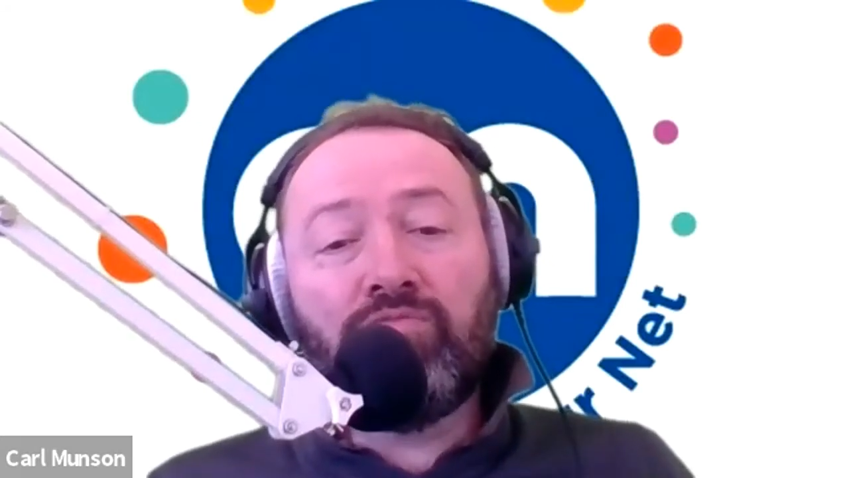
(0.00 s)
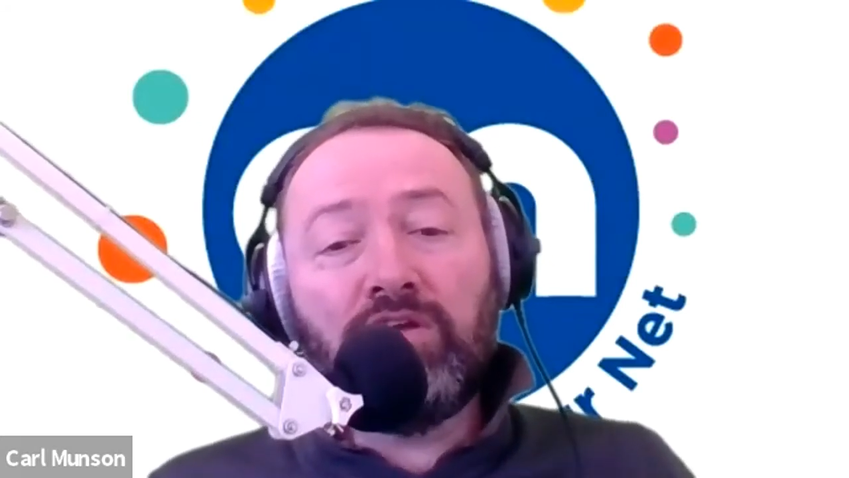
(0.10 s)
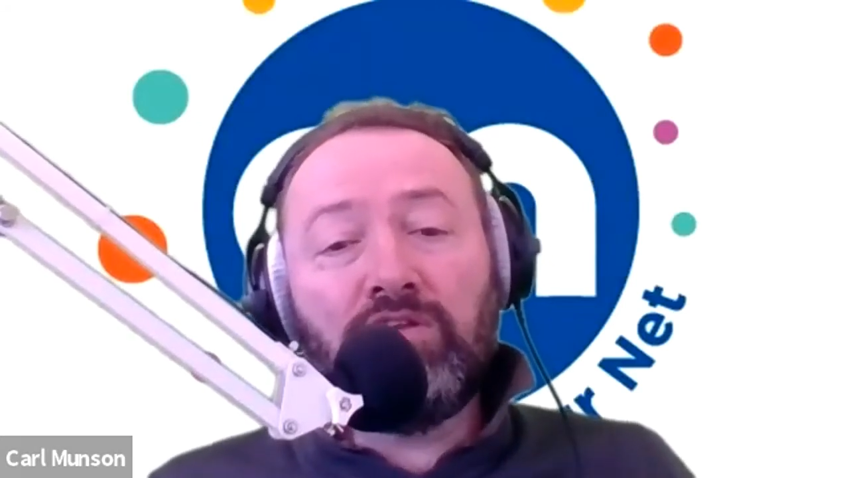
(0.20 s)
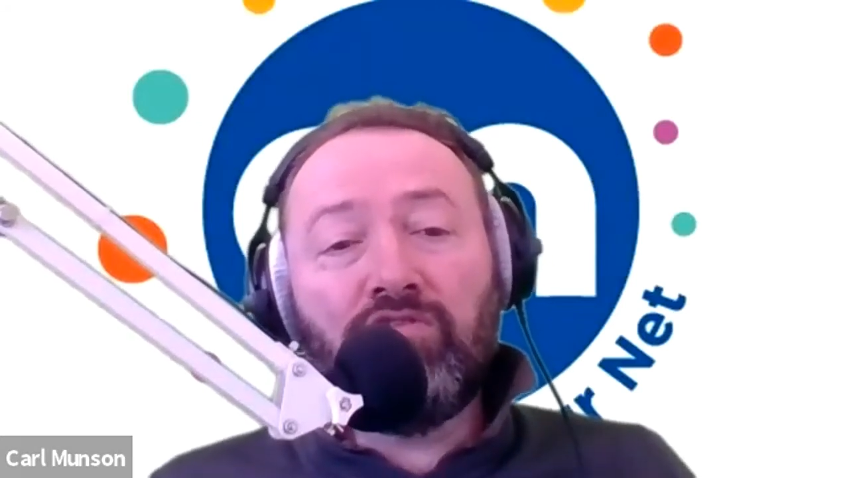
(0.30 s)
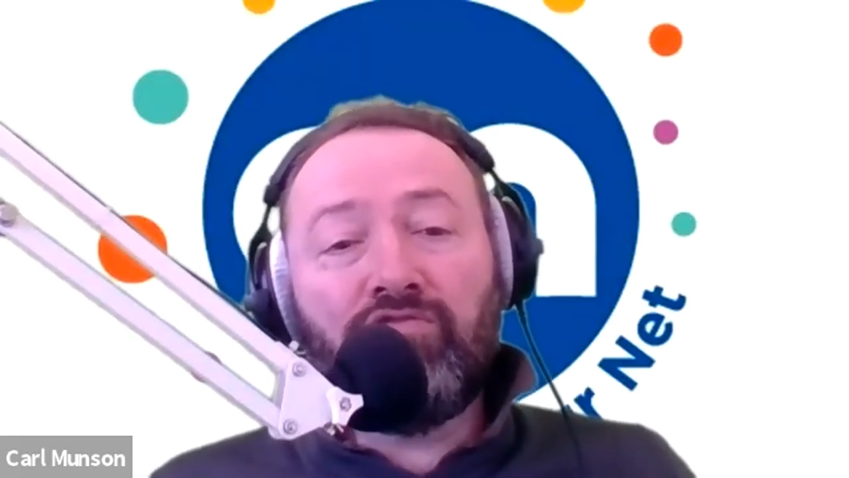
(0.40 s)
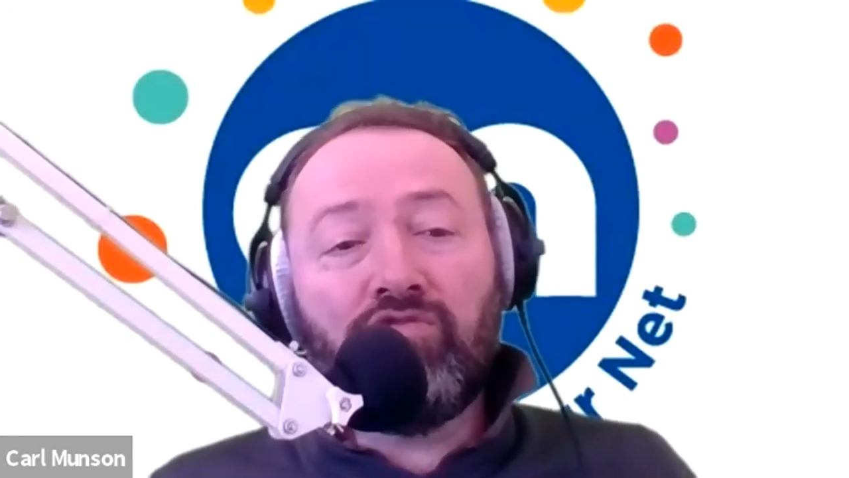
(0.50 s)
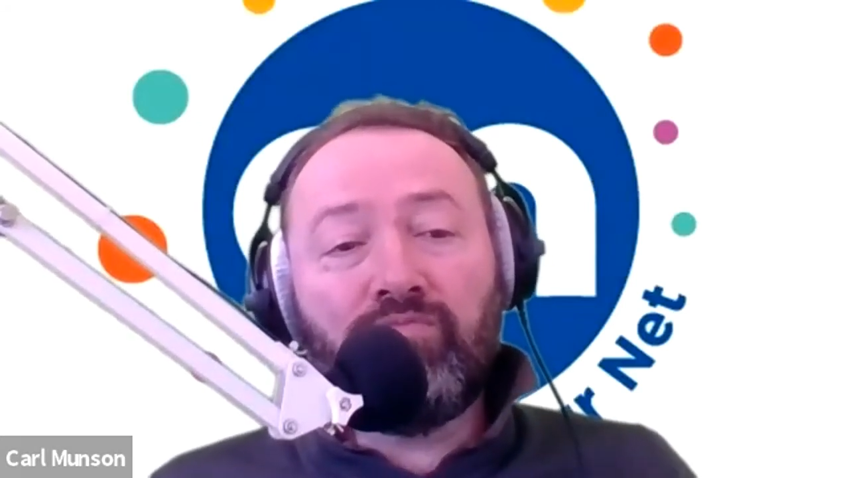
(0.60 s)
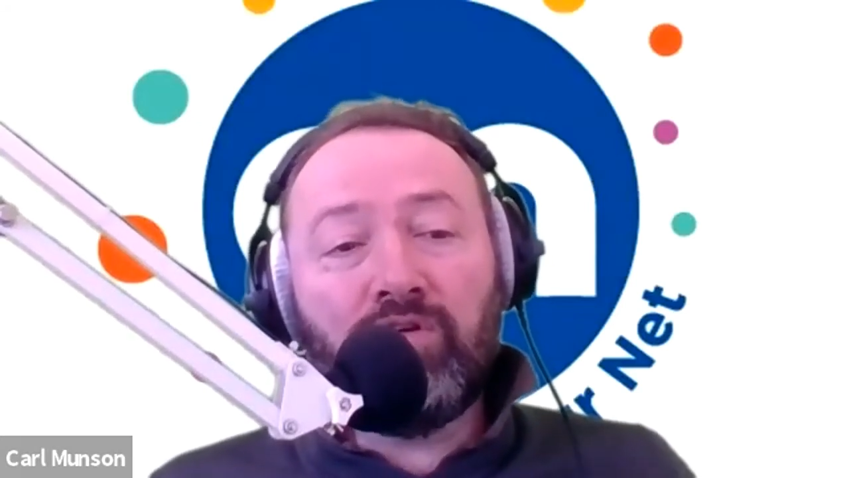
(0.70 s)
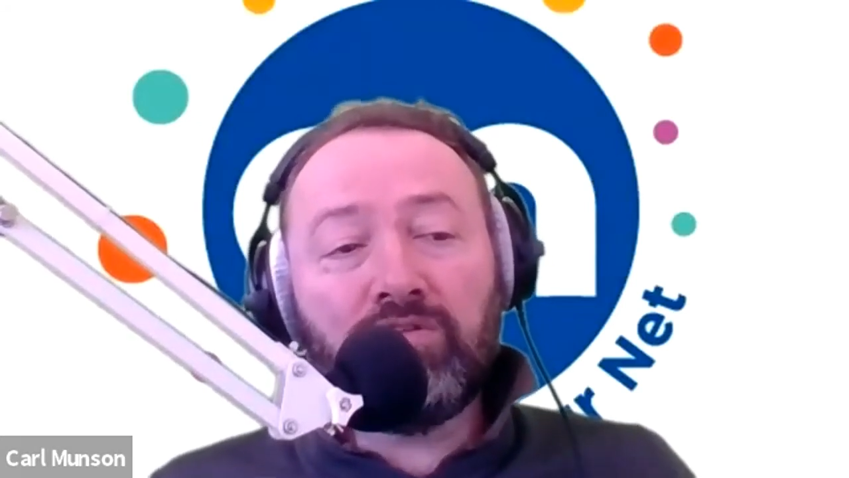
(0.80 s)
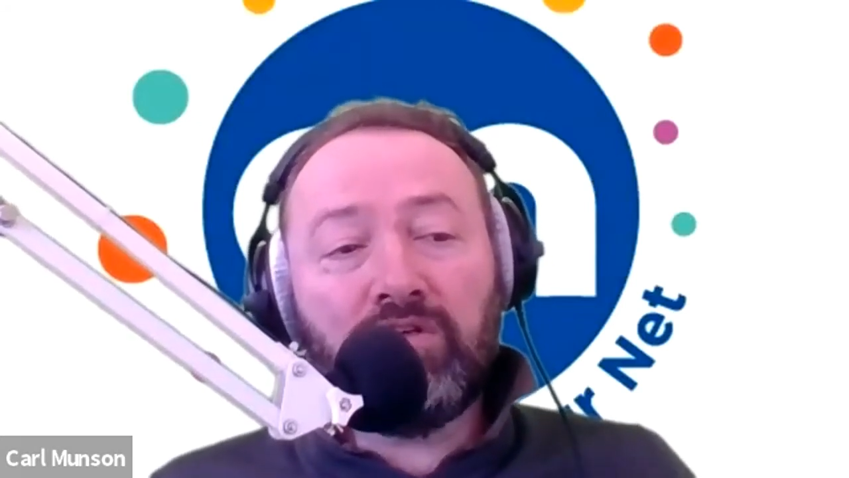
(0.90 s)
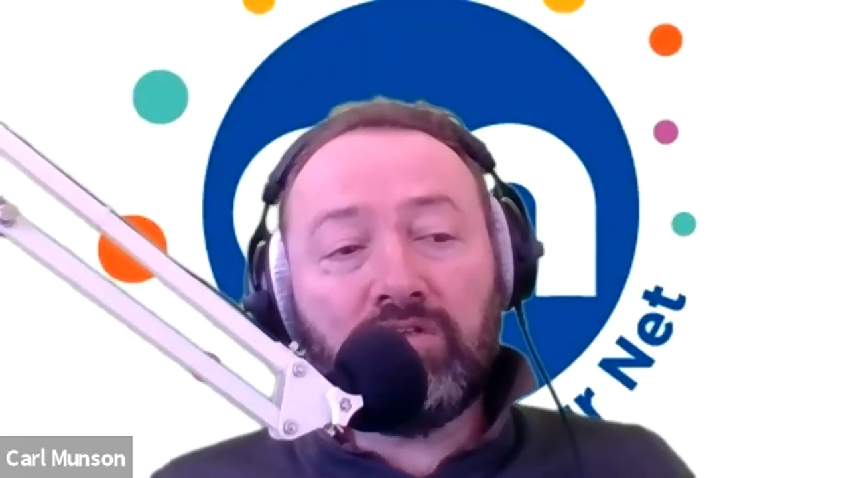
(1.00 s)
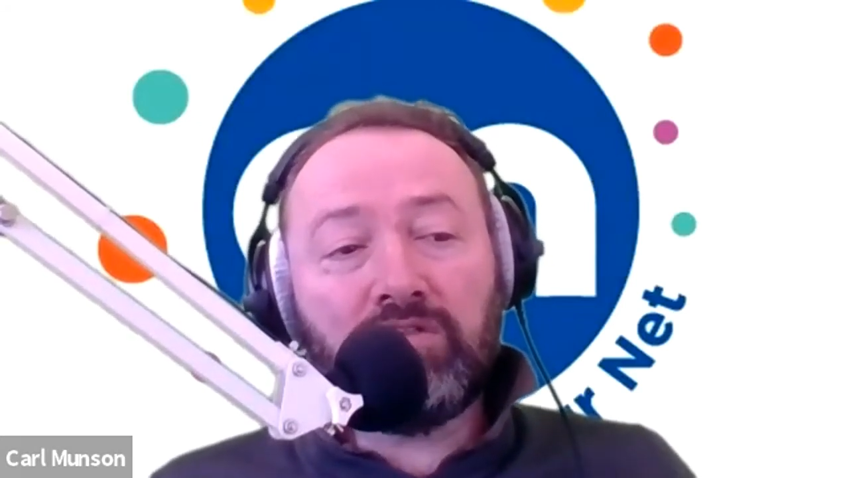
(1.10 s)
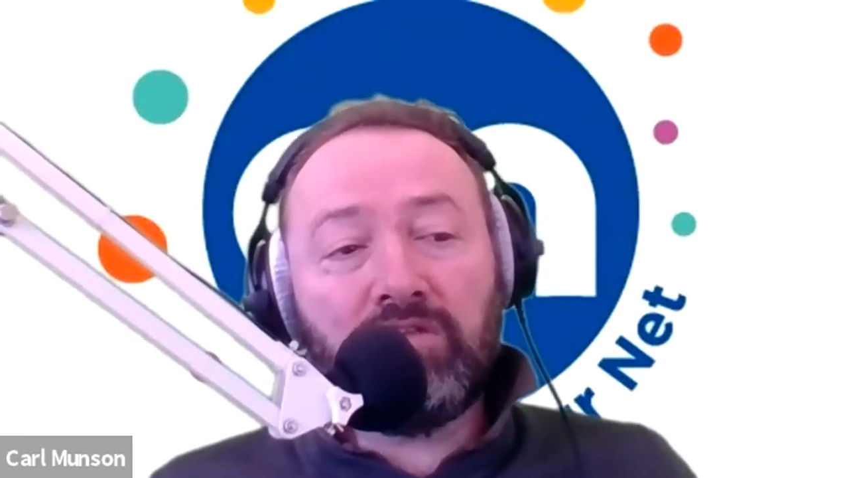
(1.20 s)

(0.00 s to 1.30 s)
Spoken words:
why long form podcasts I